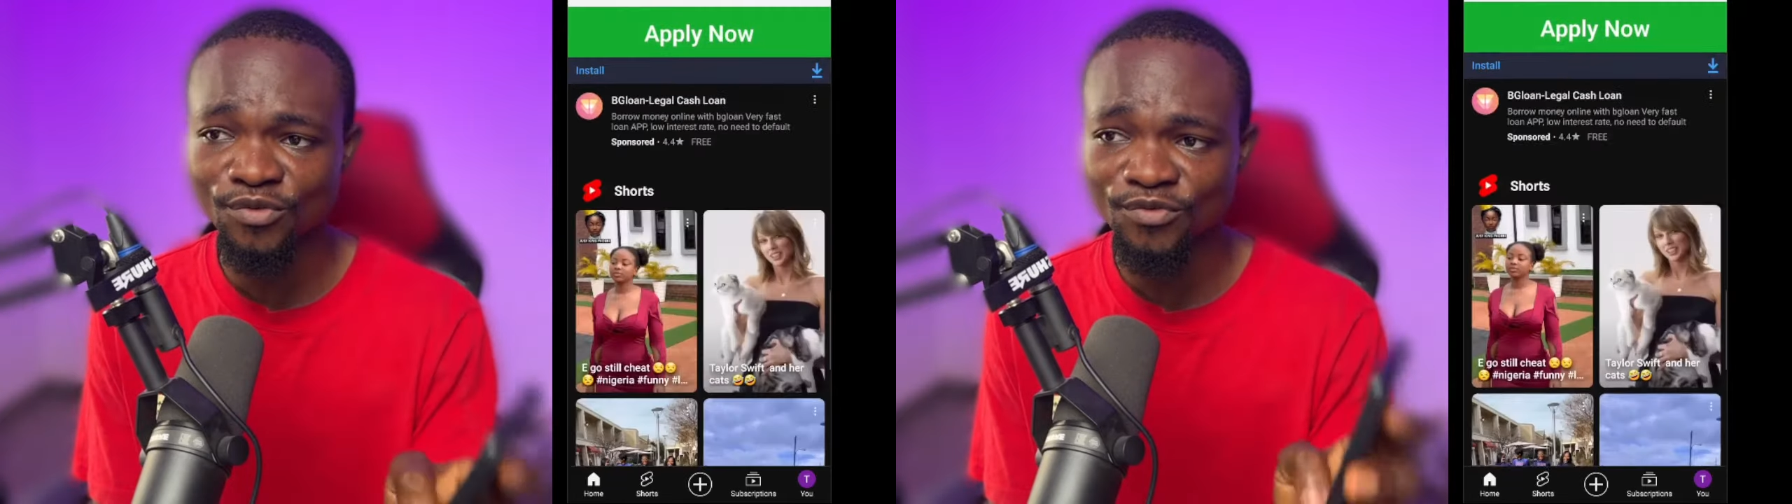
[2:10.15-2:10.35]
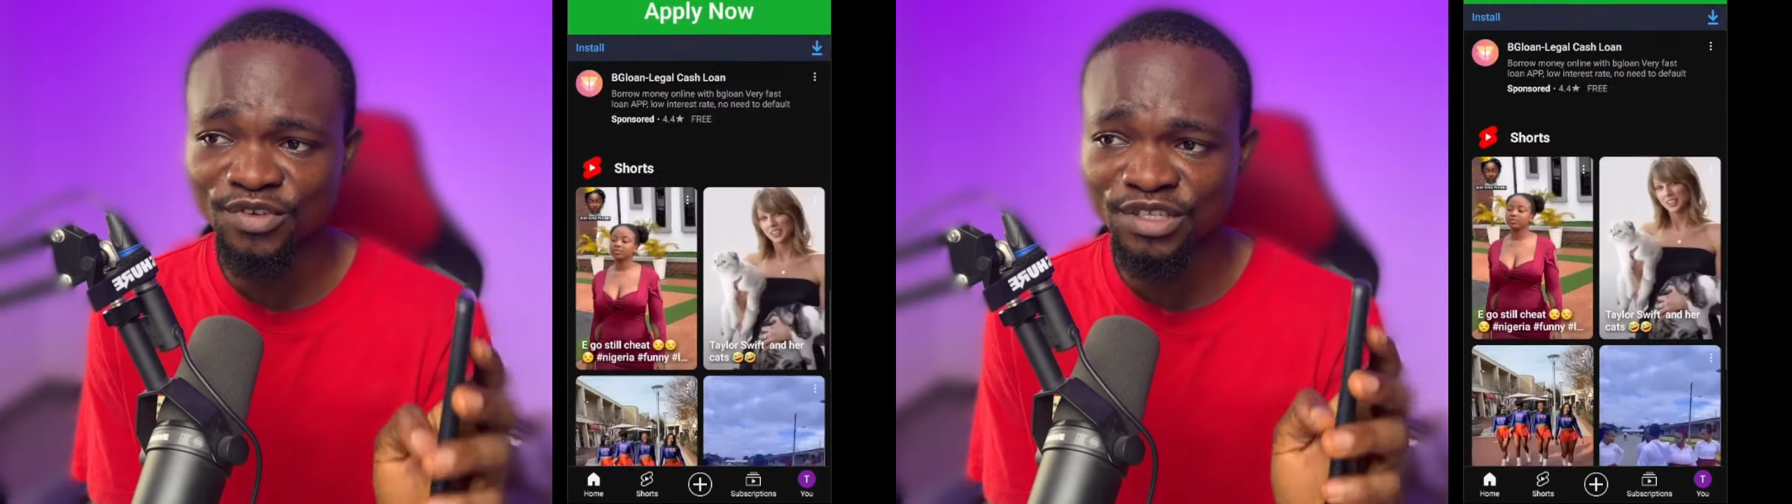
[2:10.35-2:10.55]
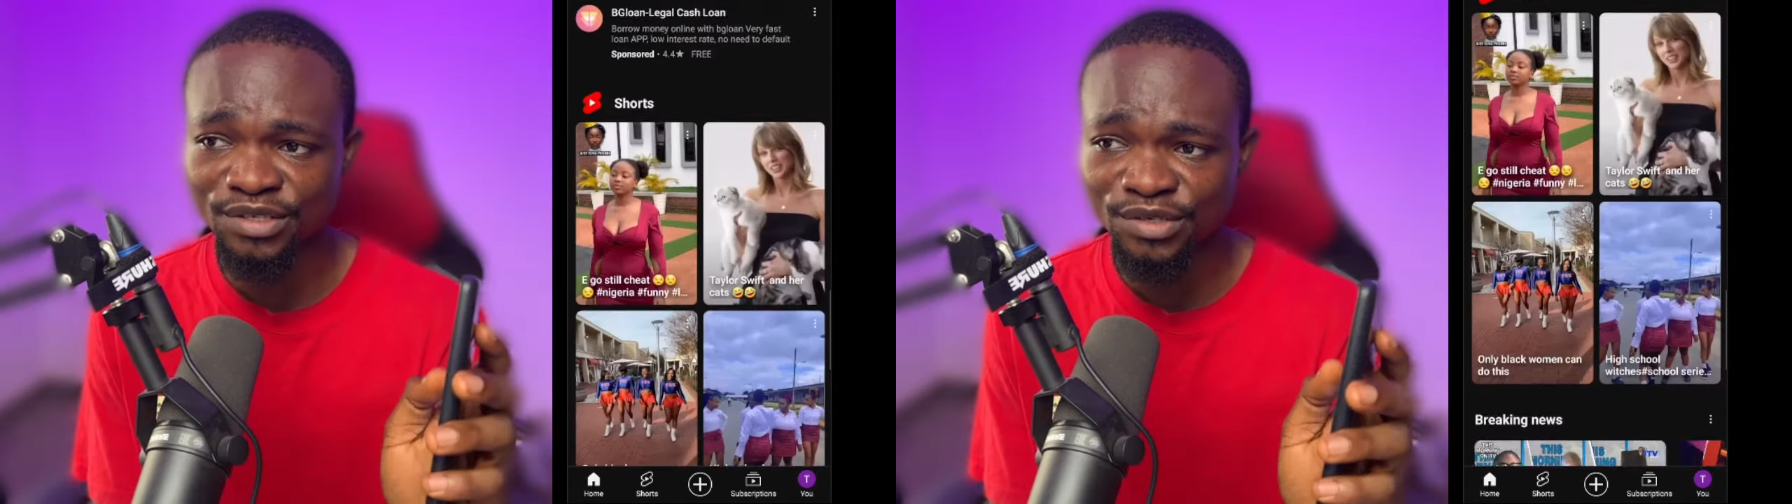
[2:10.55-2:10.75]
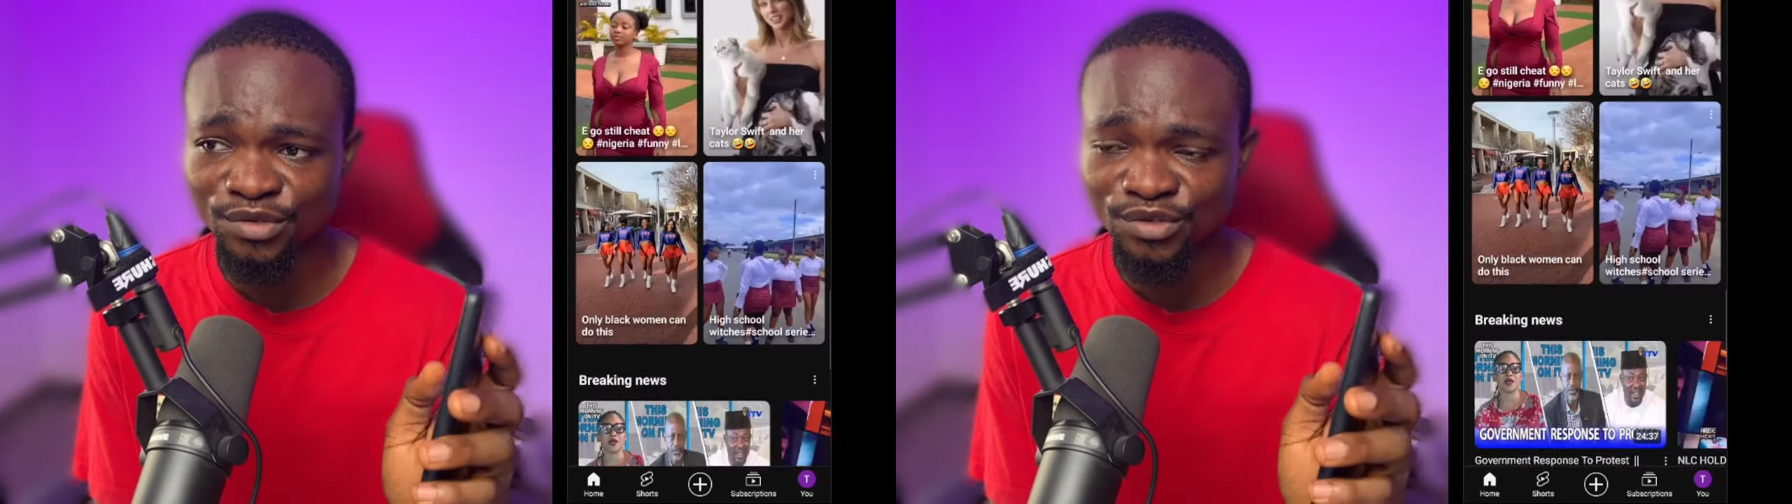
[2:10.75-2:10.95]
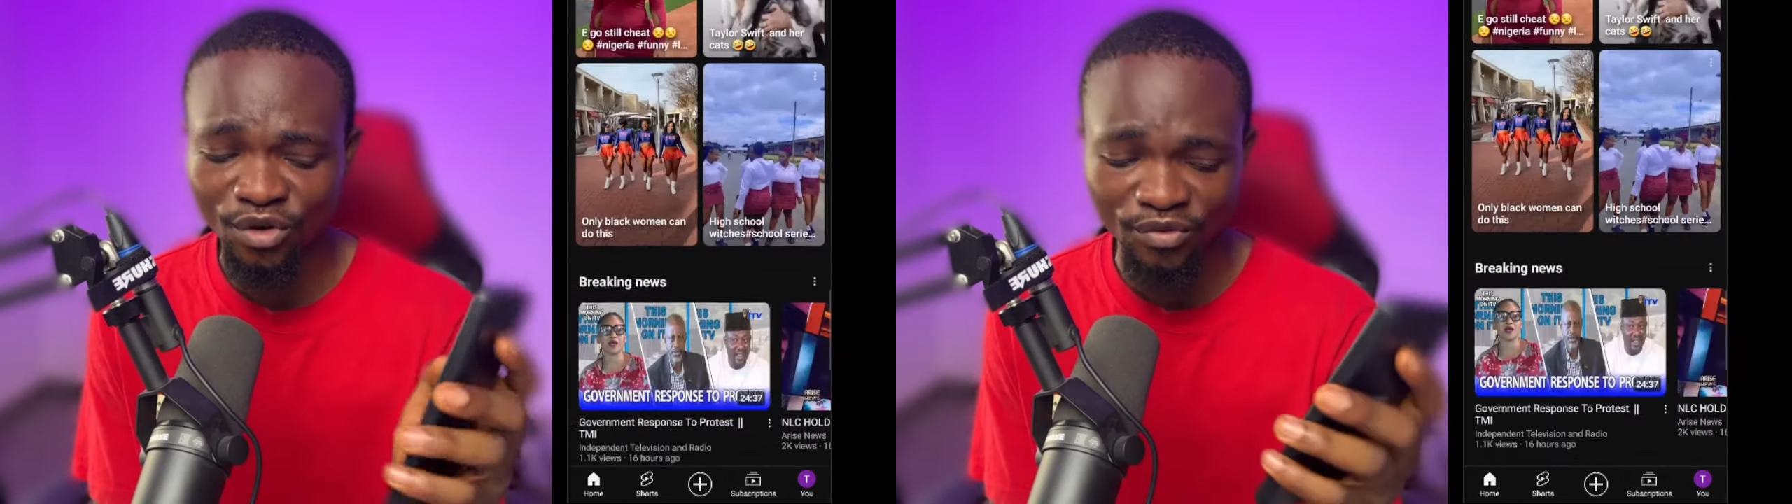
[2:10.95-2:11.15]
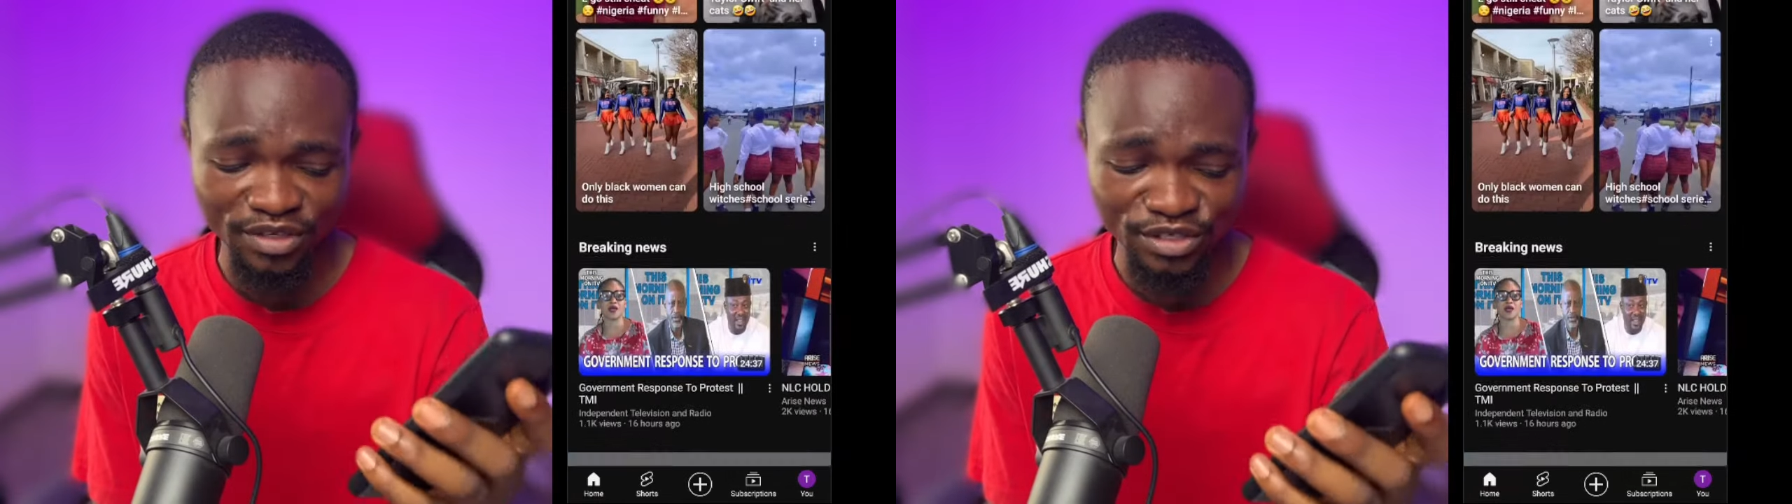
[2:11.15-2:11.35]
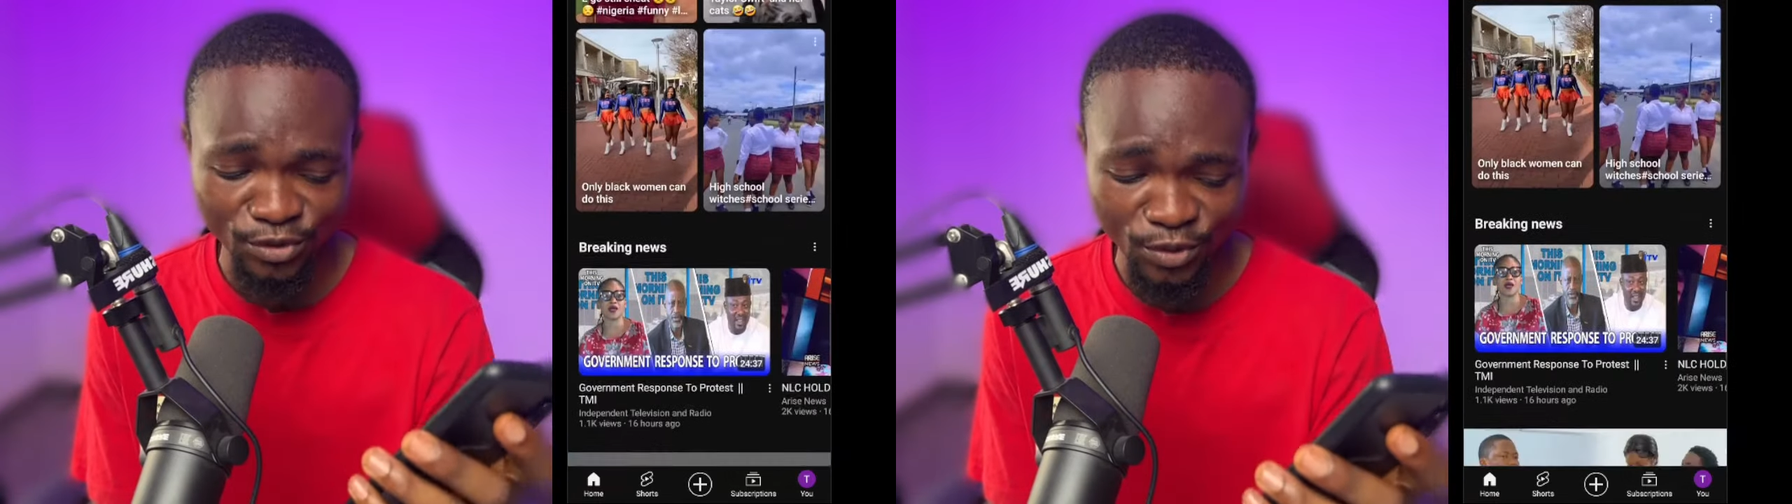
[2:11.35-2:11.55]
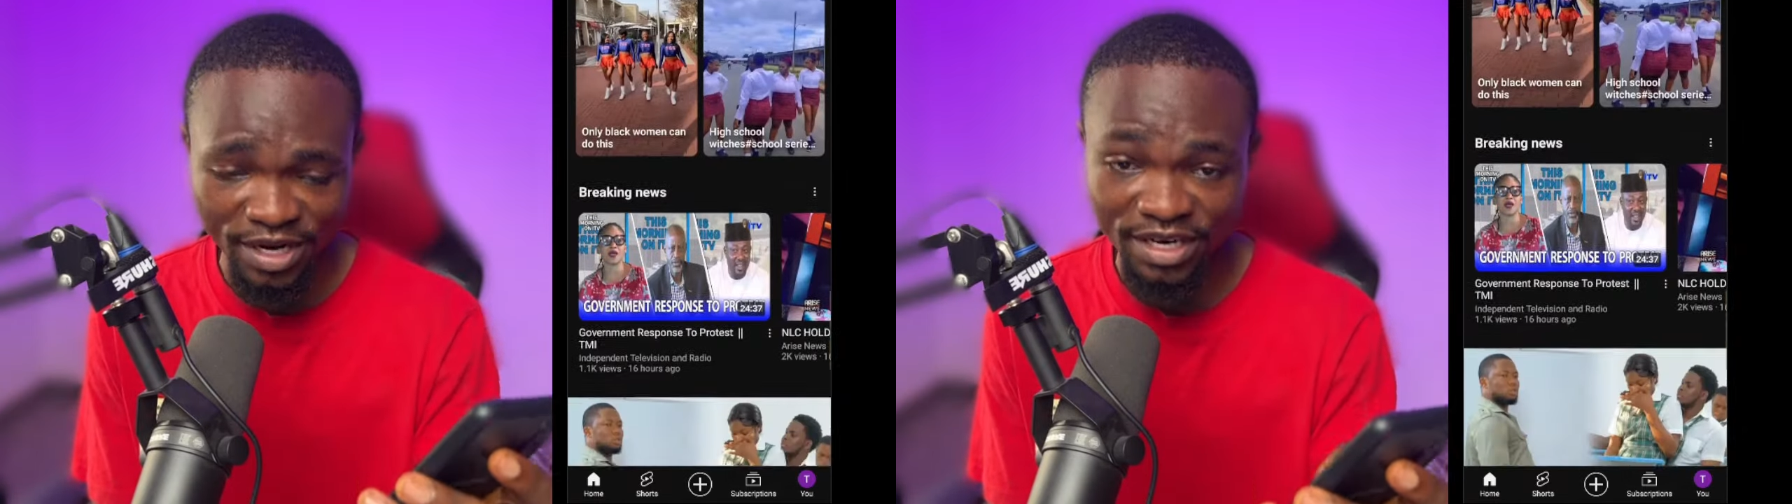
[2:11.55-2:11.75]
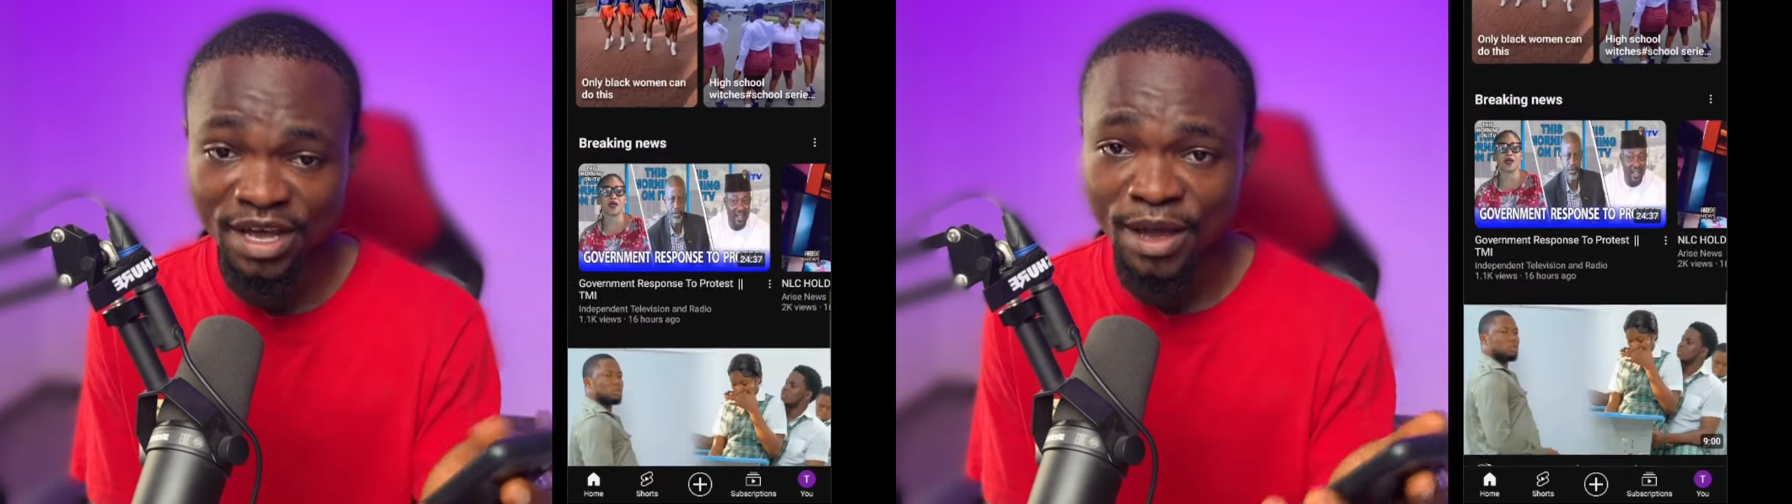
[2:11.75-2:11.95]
videos on the screen.